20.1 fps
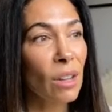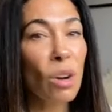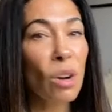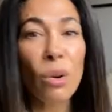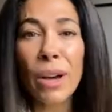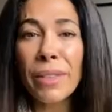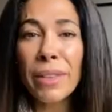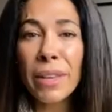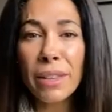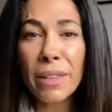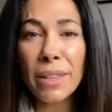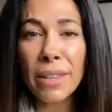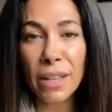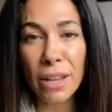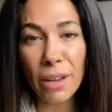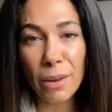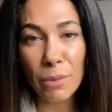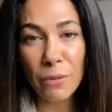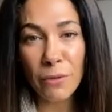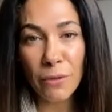the other
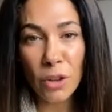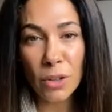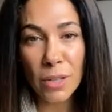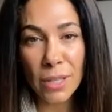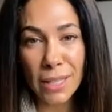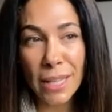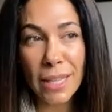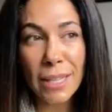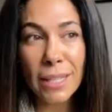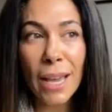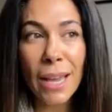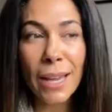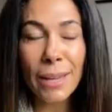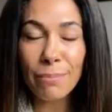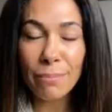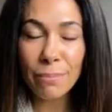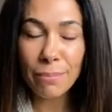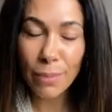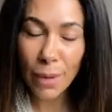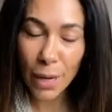thing I've got to say is
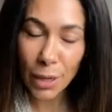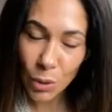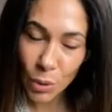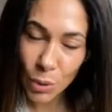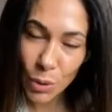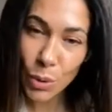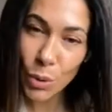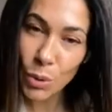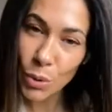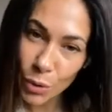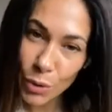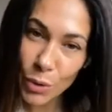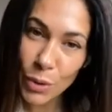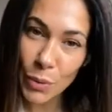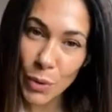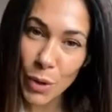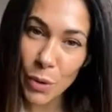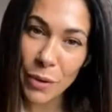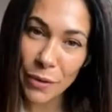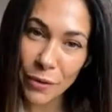I do sauna
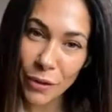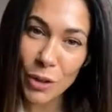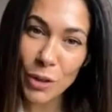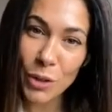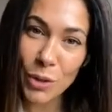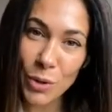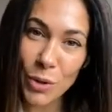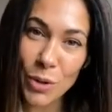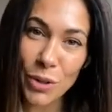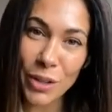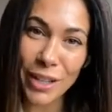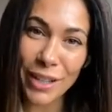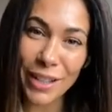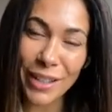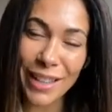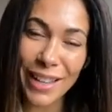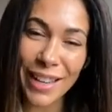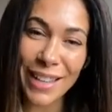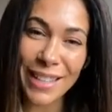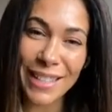as well. We've got a
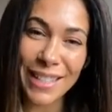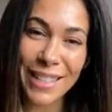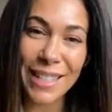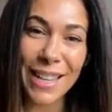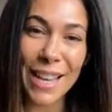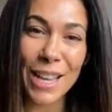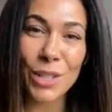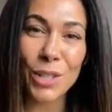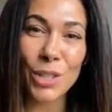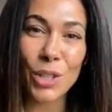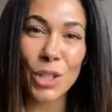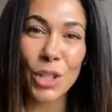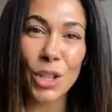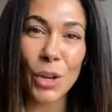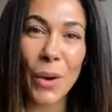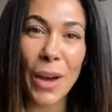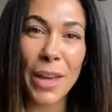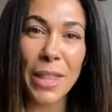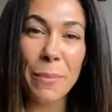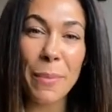sauna that is in our
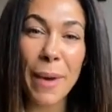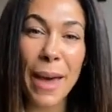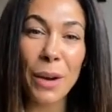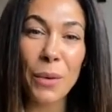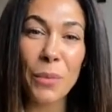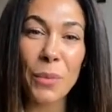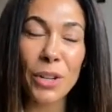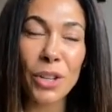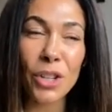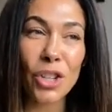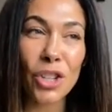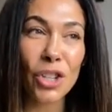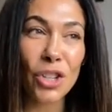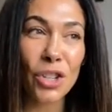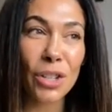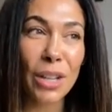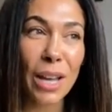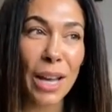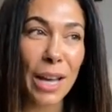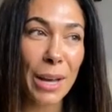studio at the back,
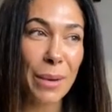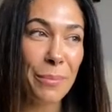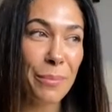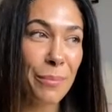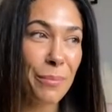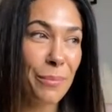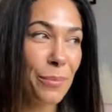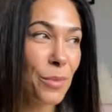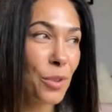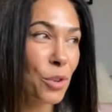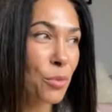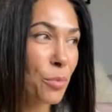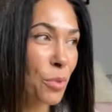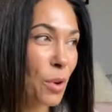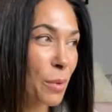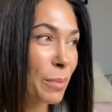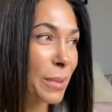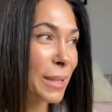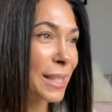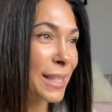which you'll
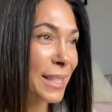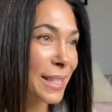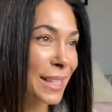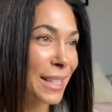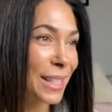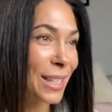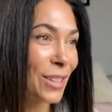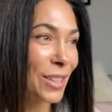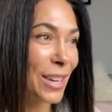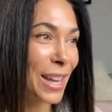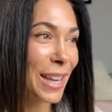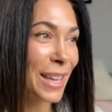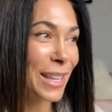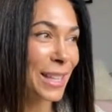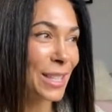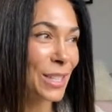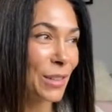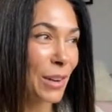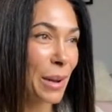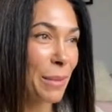probably see on our
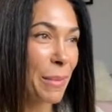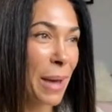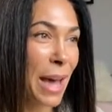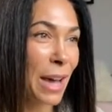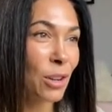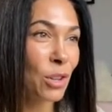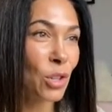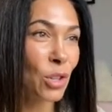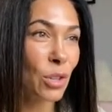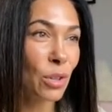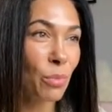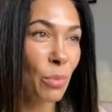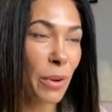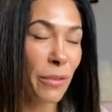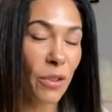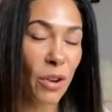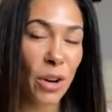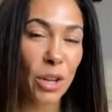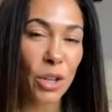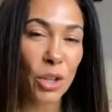Instagram.
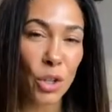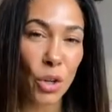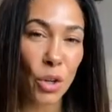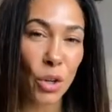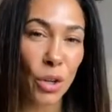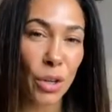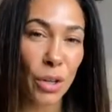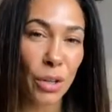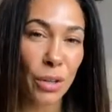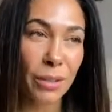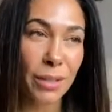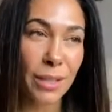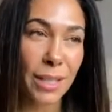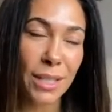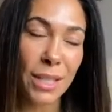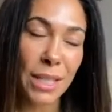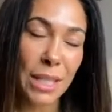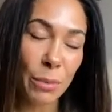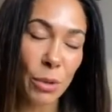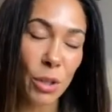We've got a dog,
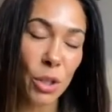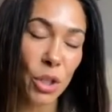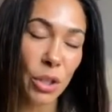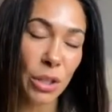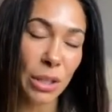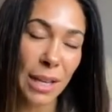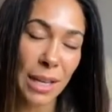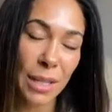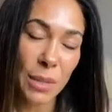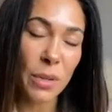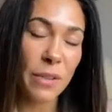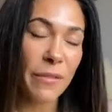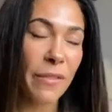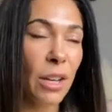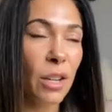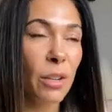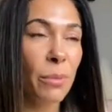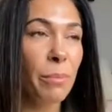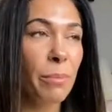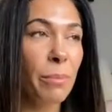since I spoke to you last, one of
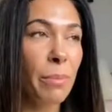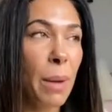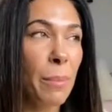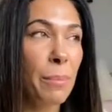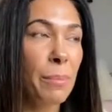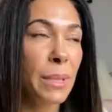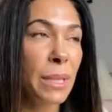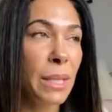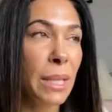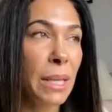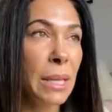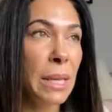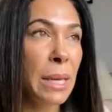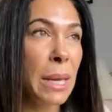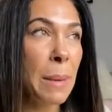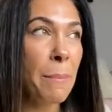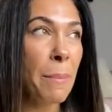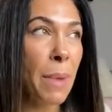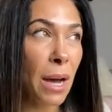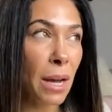our pups.
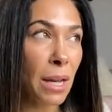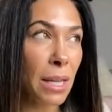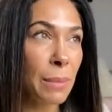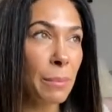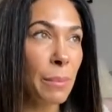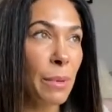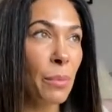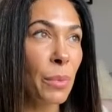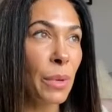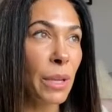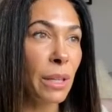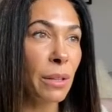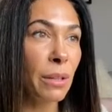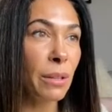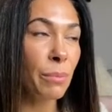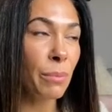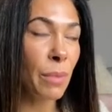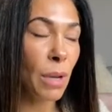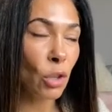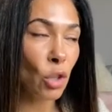passed, but we
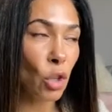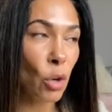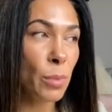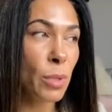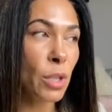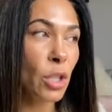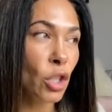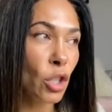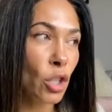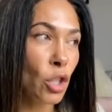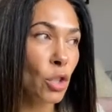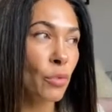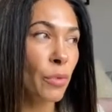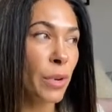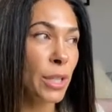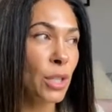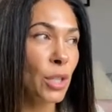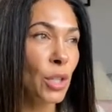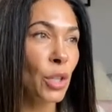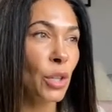adopted a new
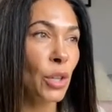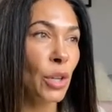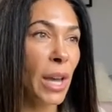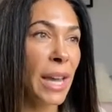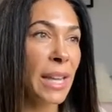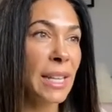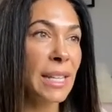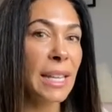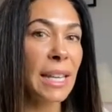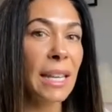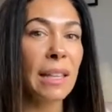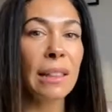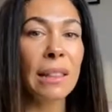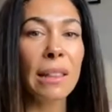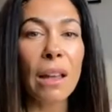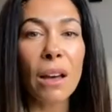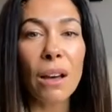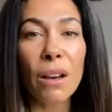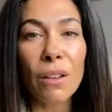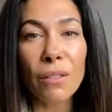rescue, and he
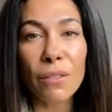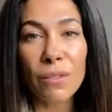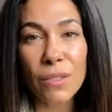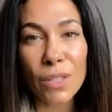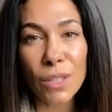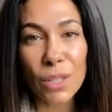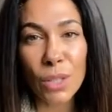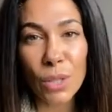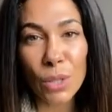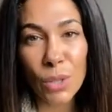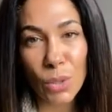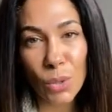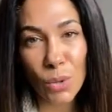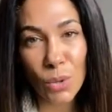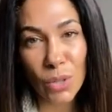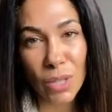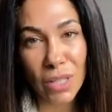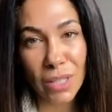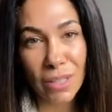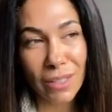loves the
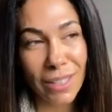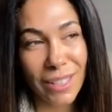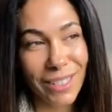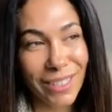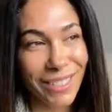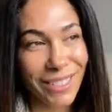sauna.